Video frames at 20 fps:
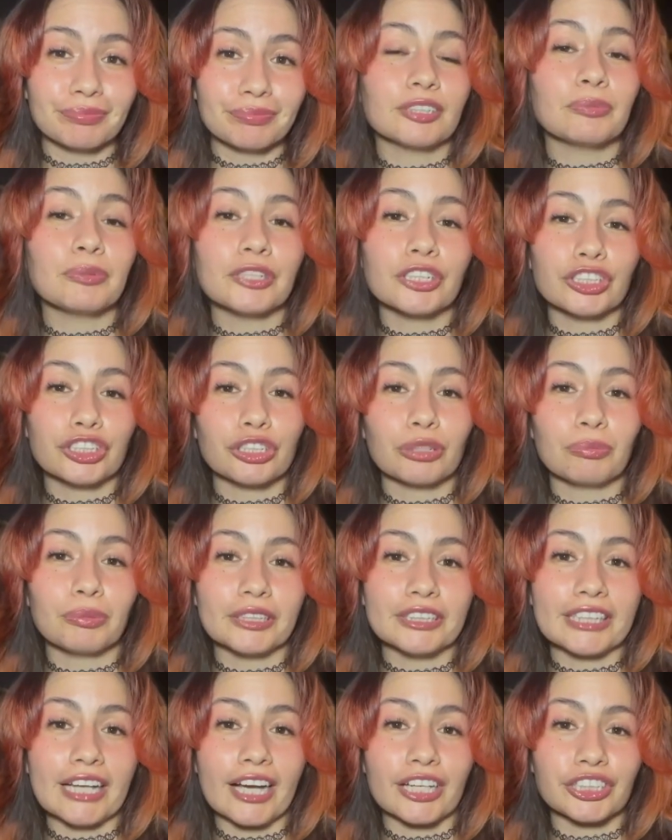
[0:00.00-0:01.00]
Spiritual
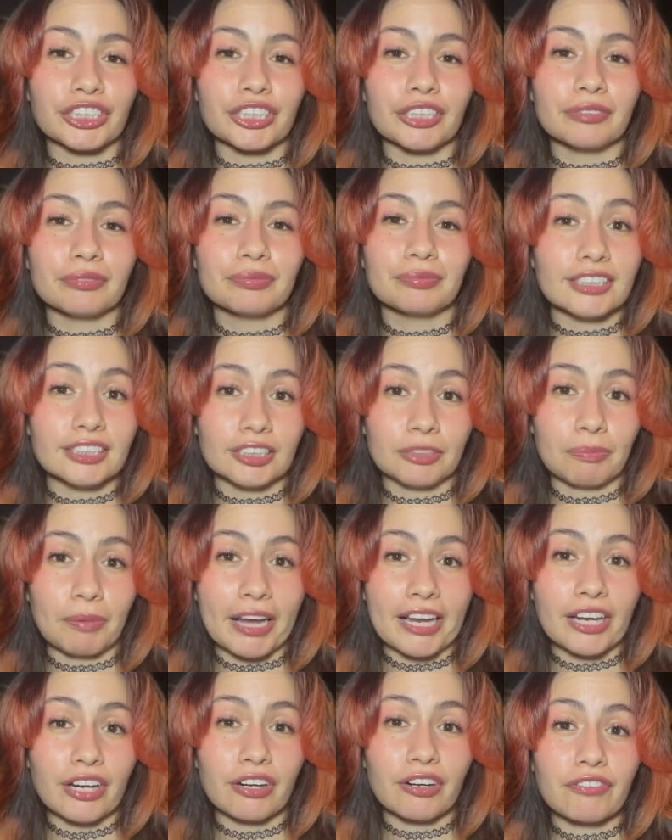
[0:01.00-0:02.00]
protection.
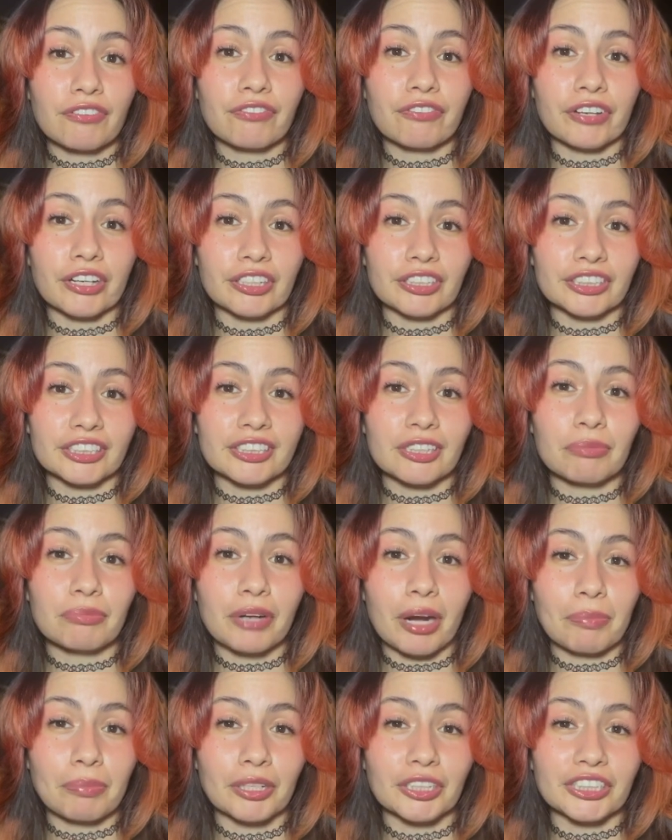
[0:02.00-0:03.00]
Despite fearsome
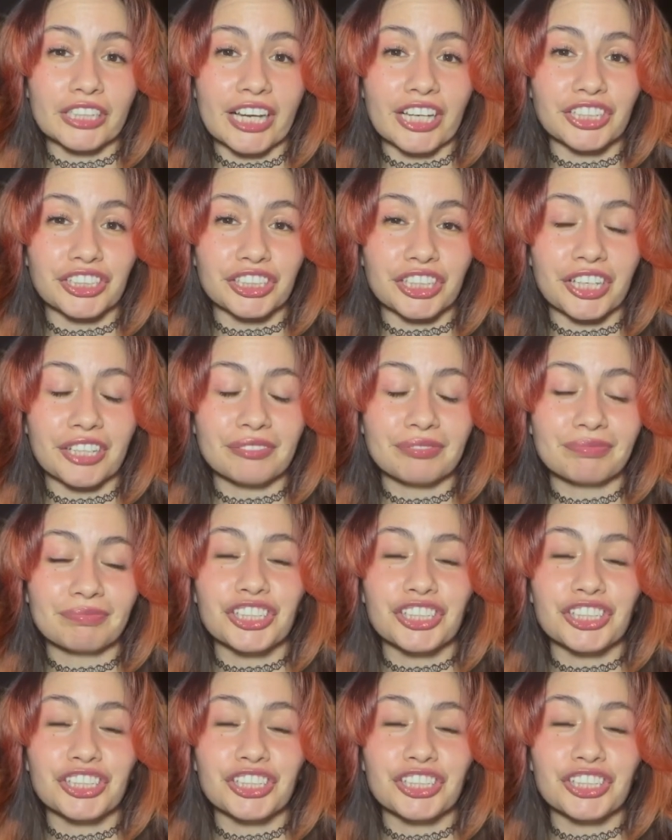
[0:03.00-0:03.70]
reputation,